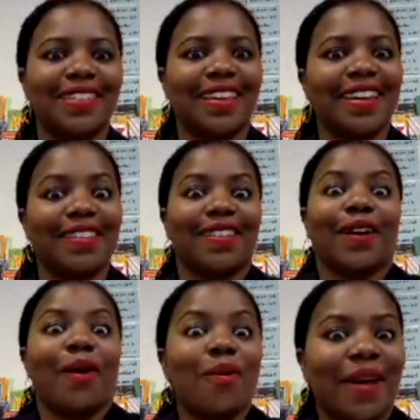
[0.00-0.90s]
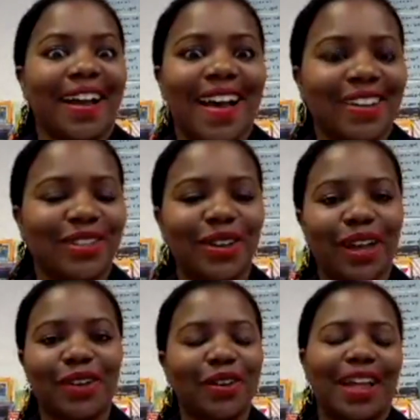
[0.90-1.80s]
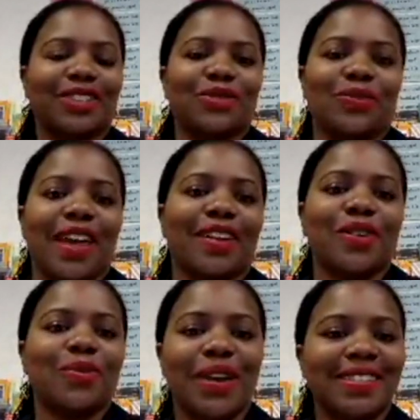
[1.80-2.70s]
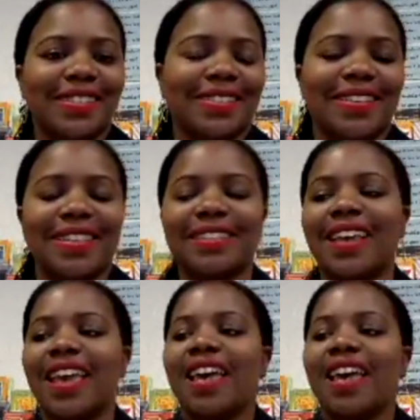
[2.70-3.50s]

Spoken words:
the end, they're like, oh my gosh, I couldn't wait to see this.